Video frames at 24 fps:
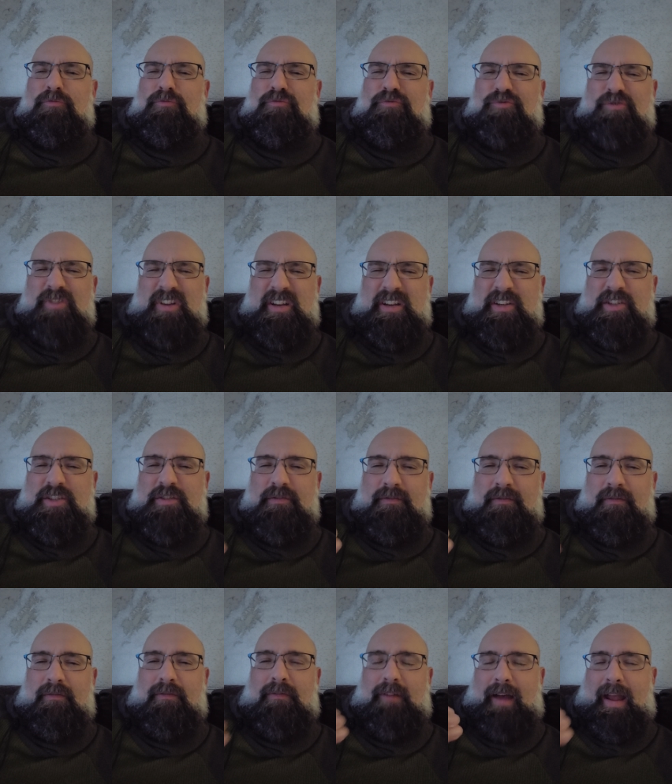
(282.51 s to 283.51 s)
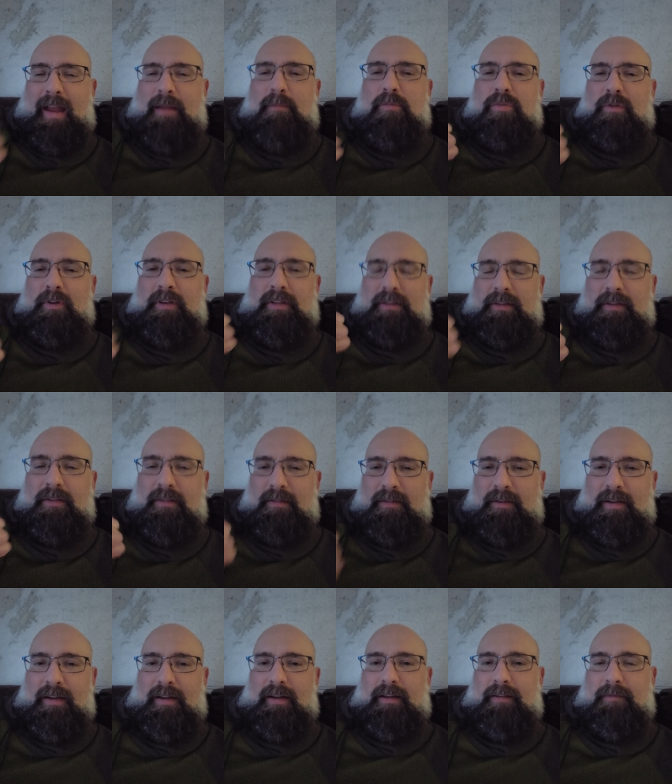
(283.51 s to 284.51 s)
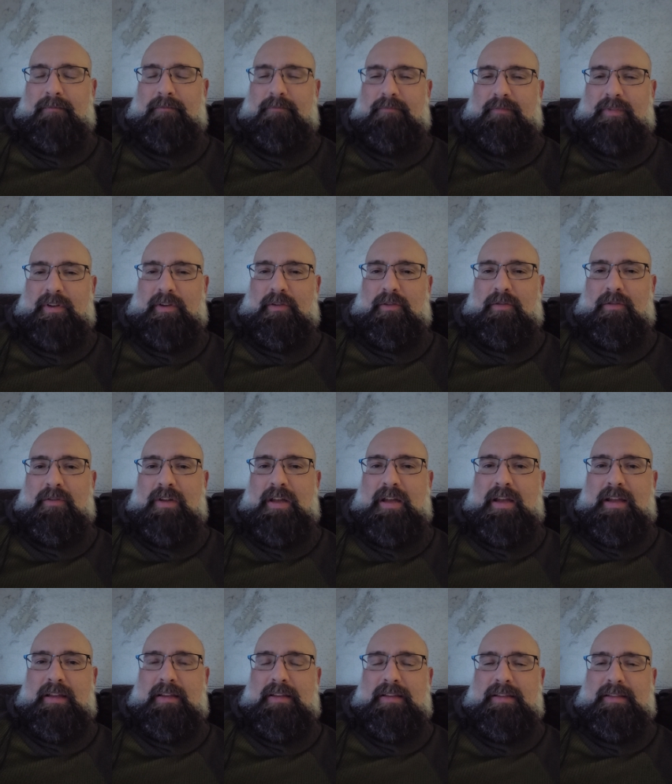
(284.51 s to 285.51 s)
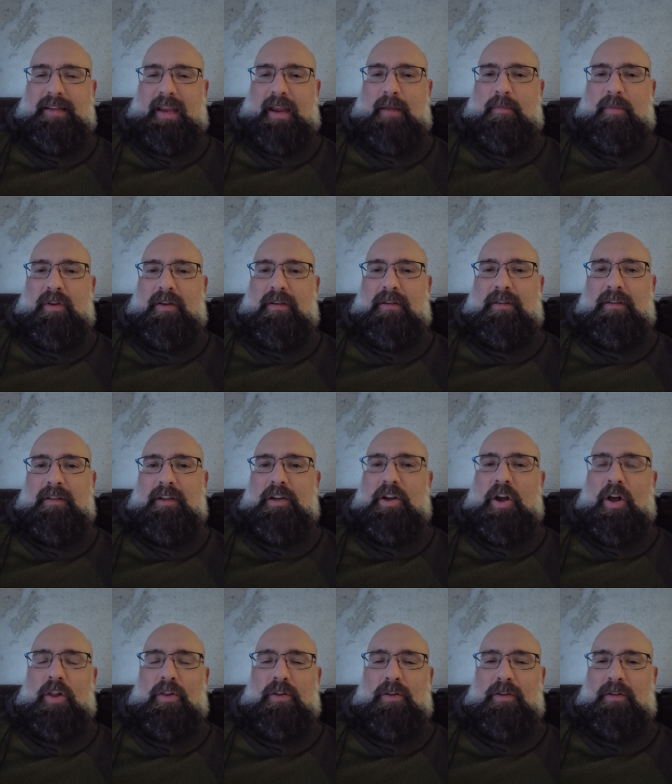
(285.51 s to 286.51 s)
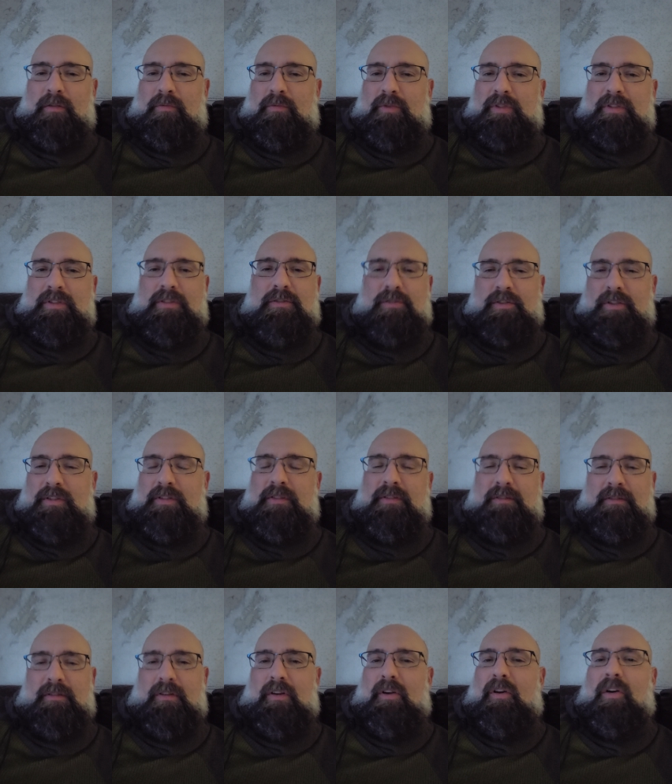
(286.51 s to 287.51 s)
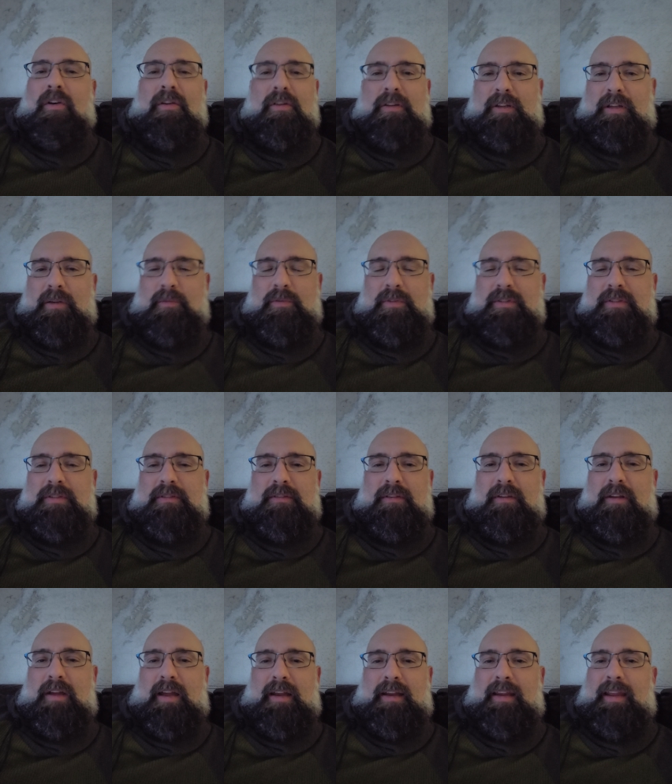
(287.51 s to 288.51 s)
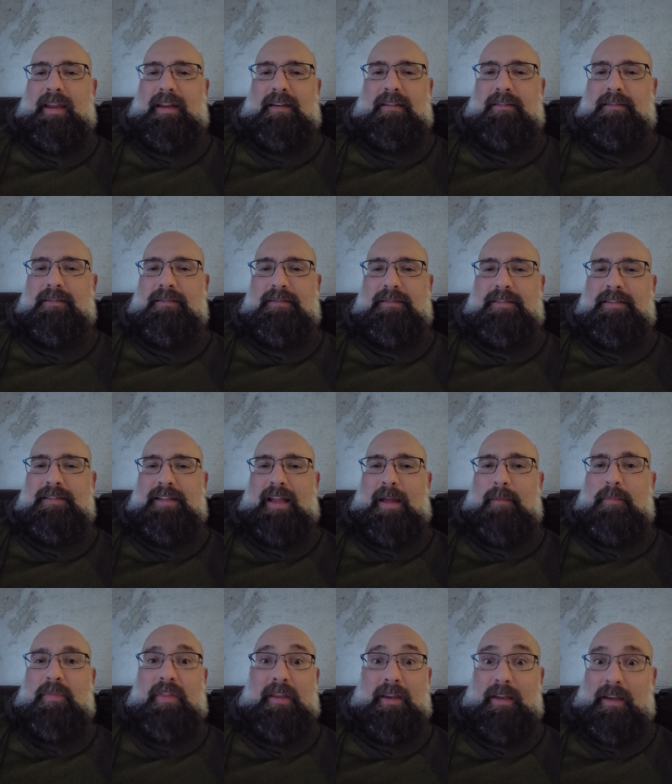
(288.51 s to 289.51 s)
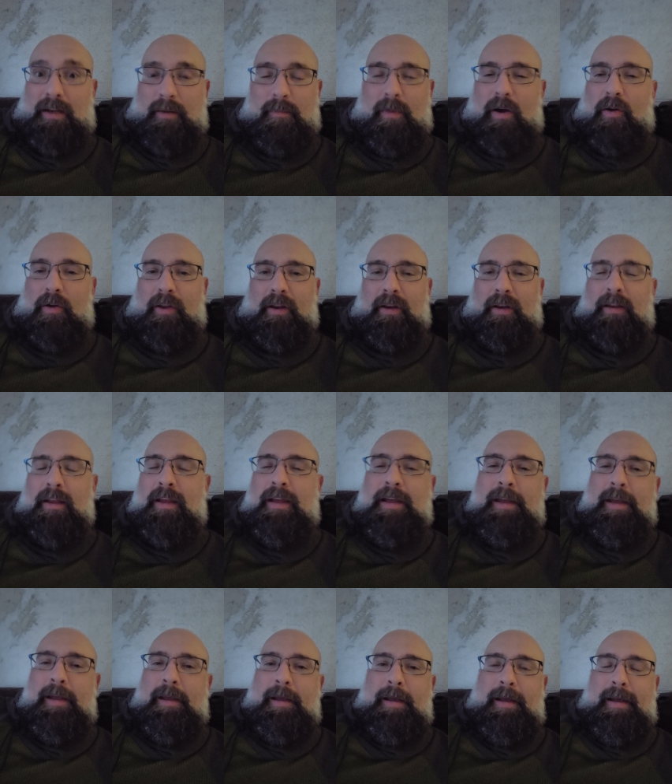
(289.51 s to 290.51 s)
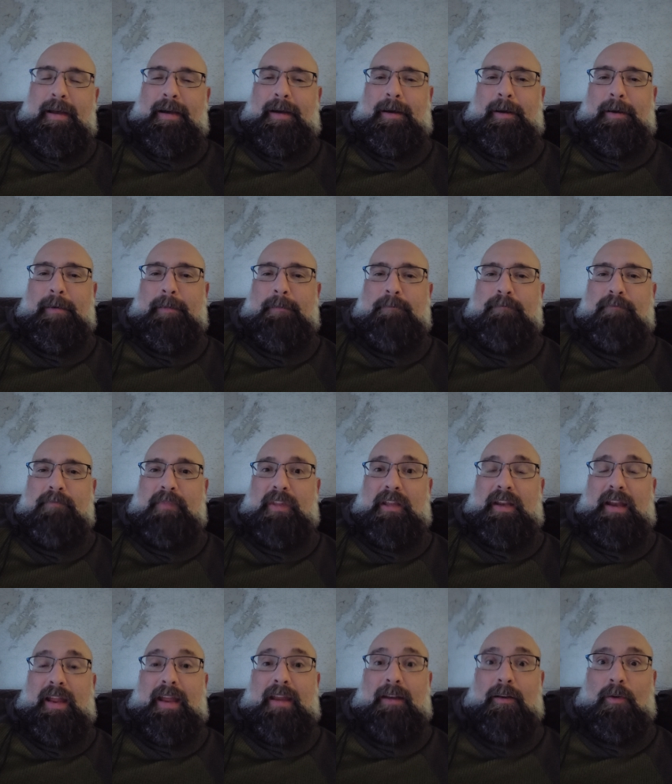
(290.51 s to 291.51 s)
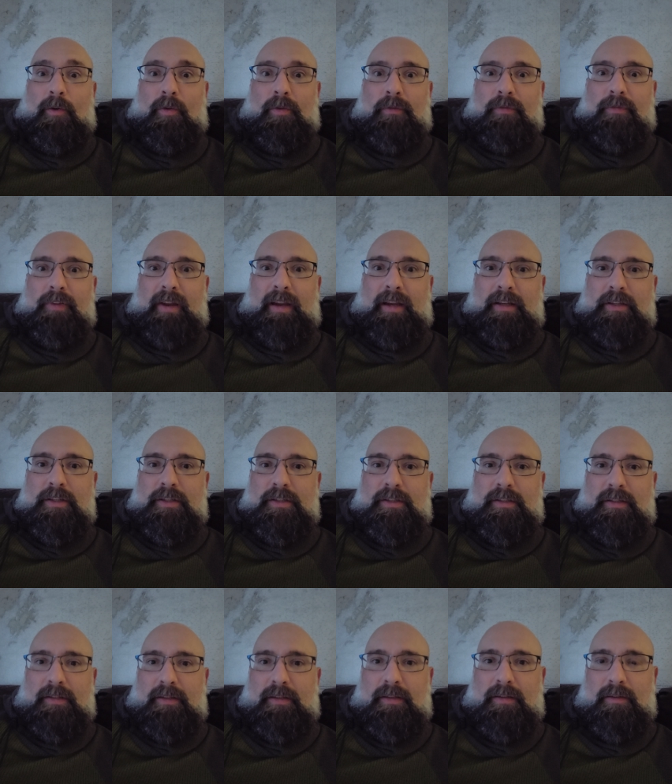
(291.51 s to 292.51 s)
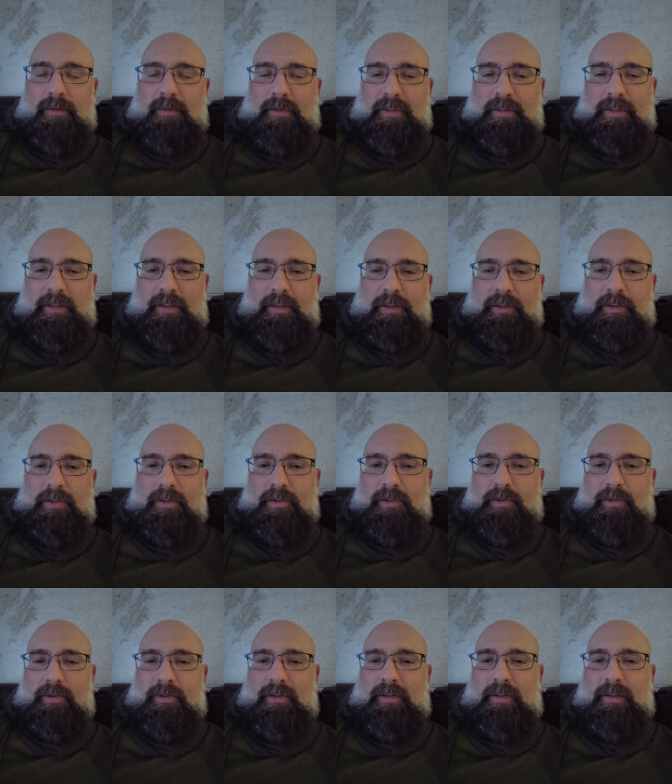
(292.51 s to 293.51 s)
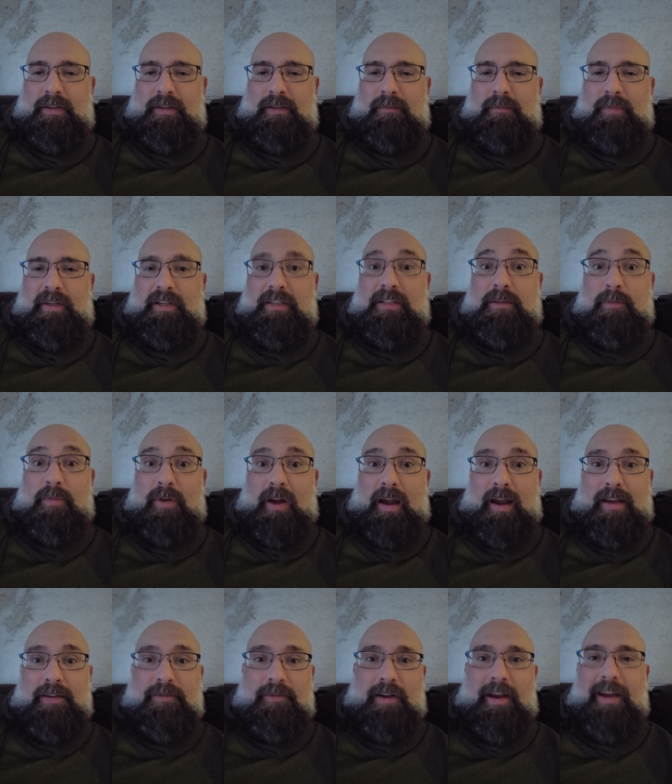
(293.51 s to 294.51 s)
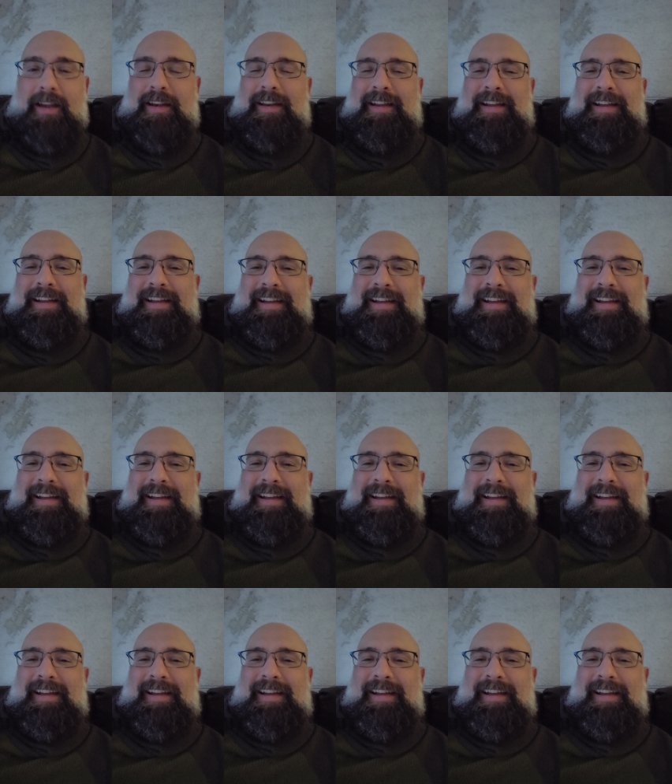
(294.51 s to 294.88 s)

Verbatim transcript: rich, vibrant, uh, you know, salmon. The color was just, oh, it was, I can't stop thinking about it. Um, I had an old fashioned with dinner too. A big surprise, right?